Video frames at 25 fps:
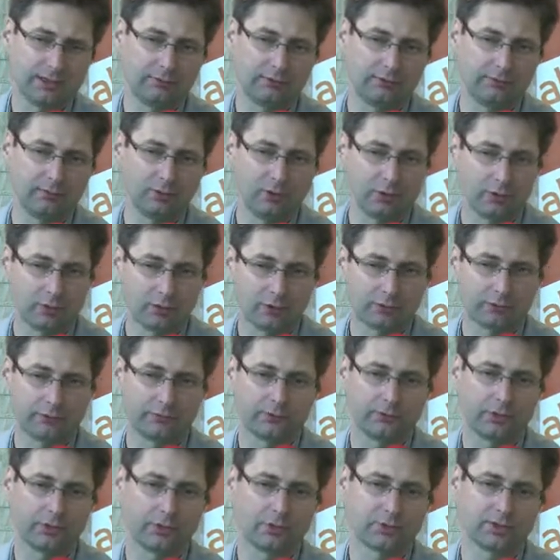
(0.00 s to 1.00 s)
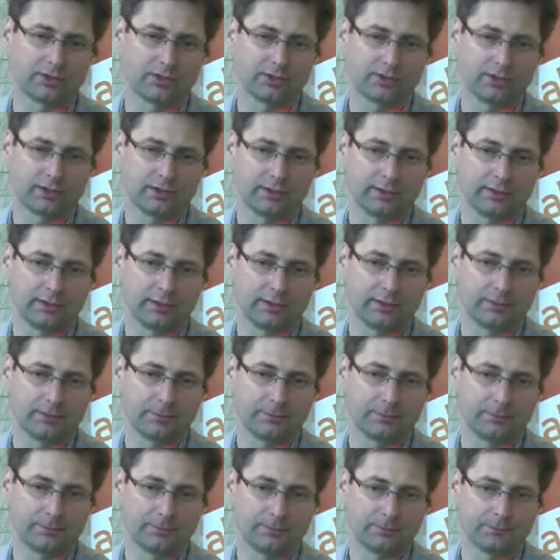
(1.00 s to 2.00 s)
if all of those
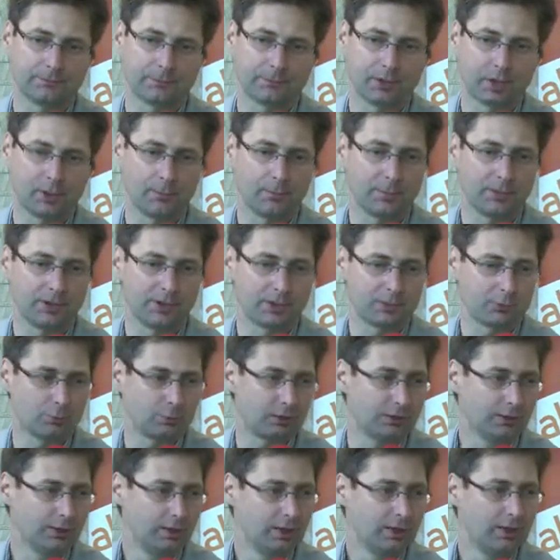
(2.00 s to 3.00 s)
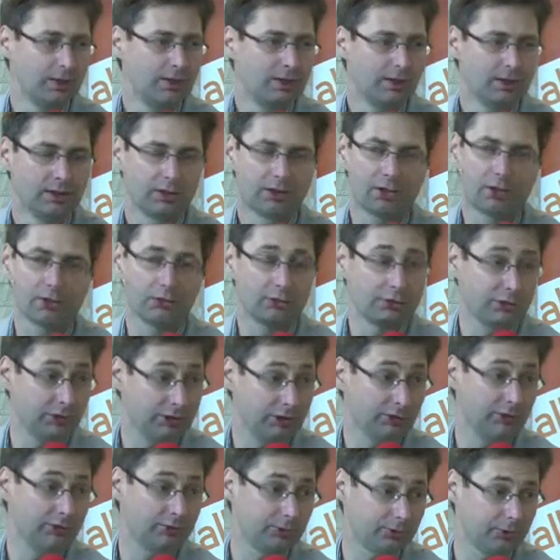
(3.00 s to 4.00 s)
companies will
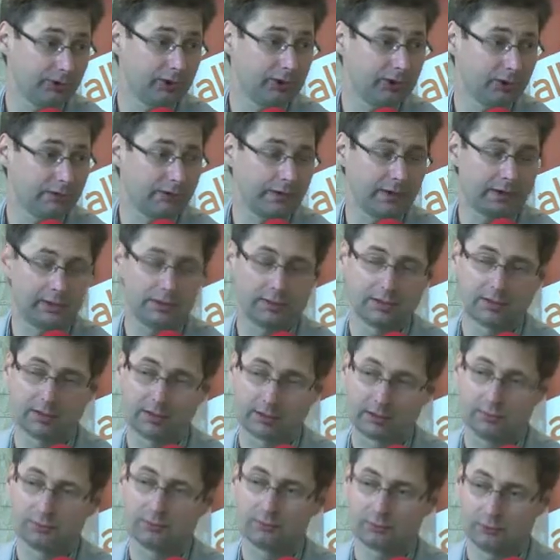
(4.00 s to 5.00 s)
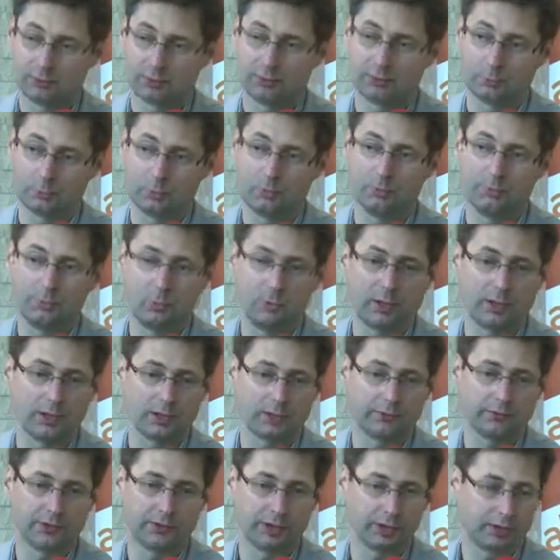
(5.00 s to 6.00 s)
continue to innovate, it will be one
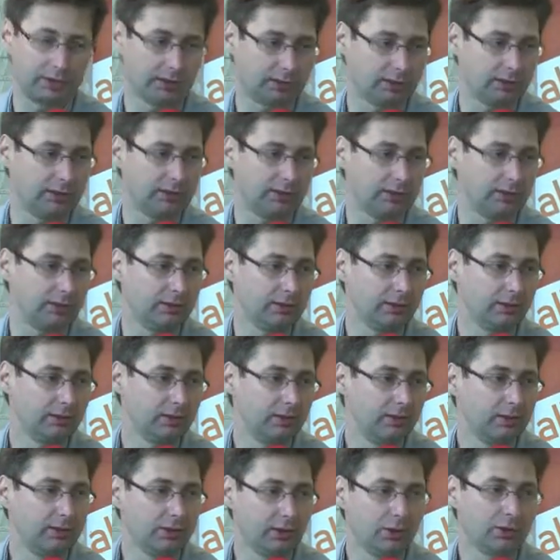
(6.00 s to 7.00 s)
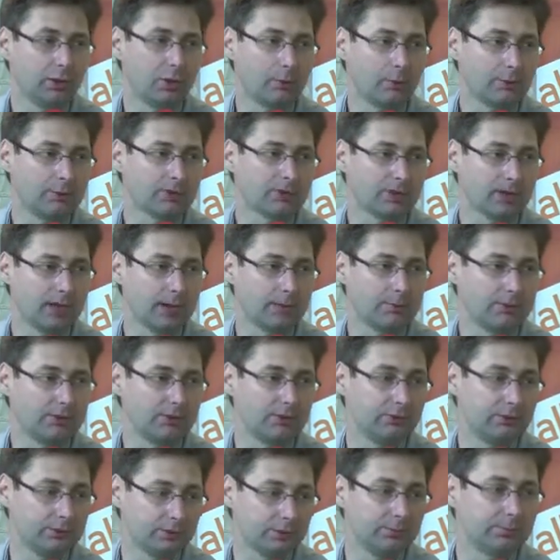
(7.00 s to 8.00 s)
of the key e-commerce hubs
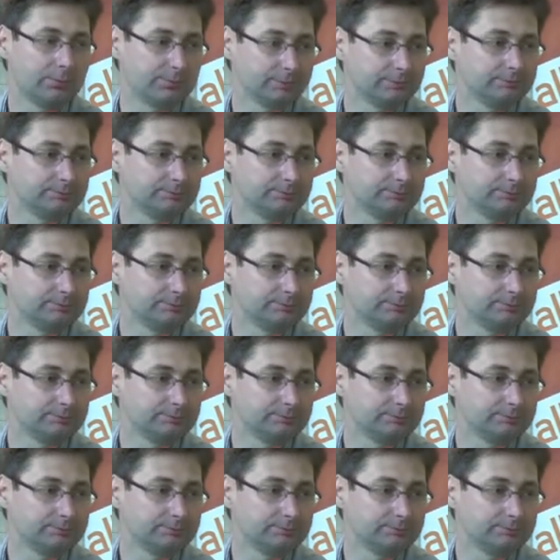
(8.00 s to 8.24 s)
in Europe.